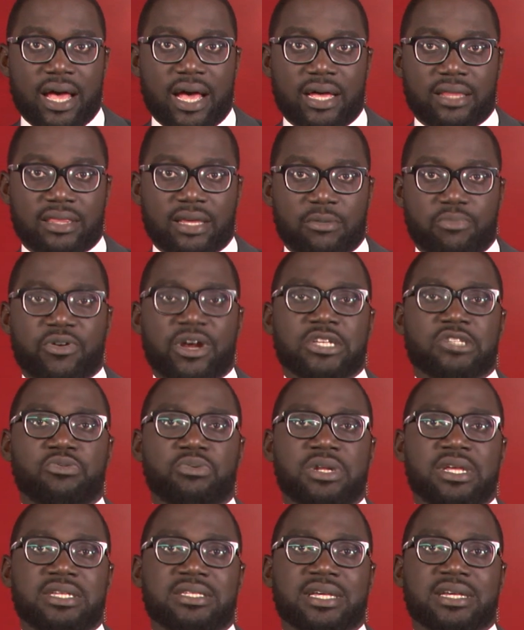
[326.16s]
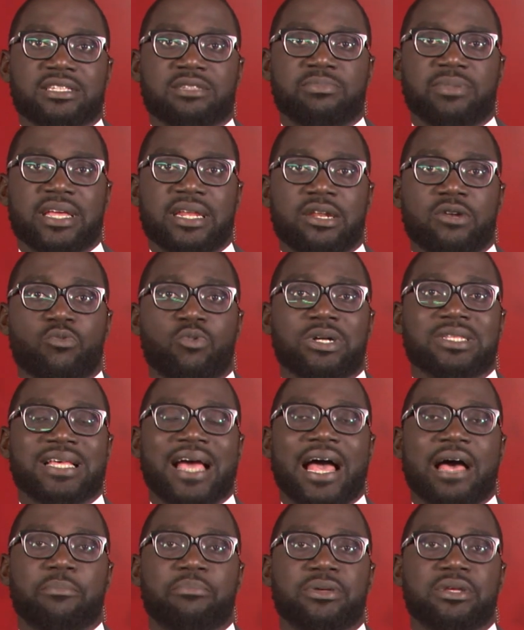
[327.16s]
and their press release explaining what
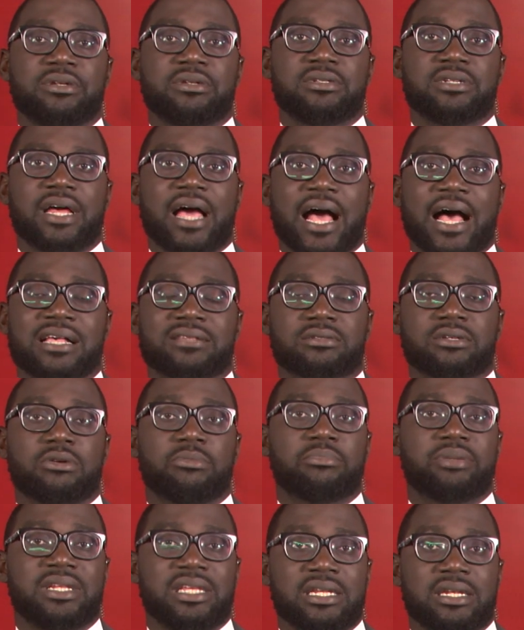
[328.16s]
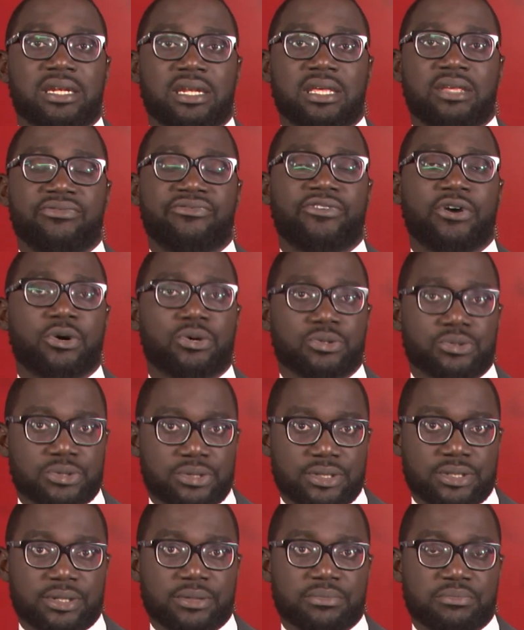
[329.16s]
happened as completely
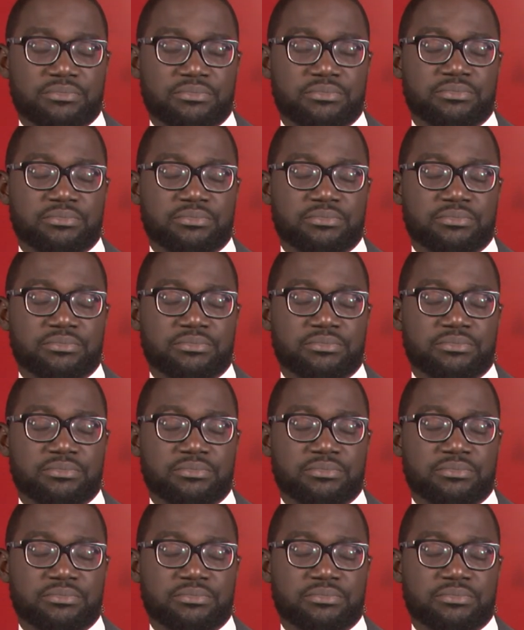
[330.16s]
false.